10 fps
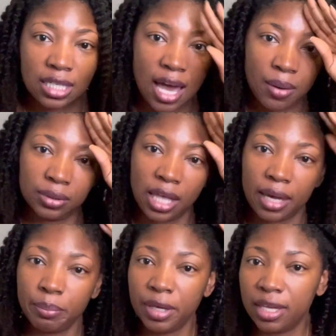I would
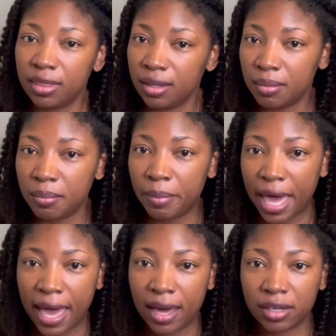like pin them
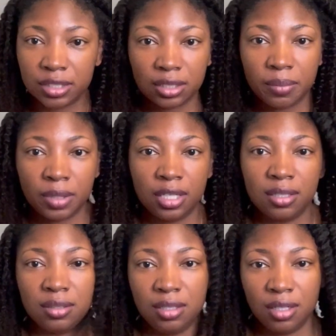back or something,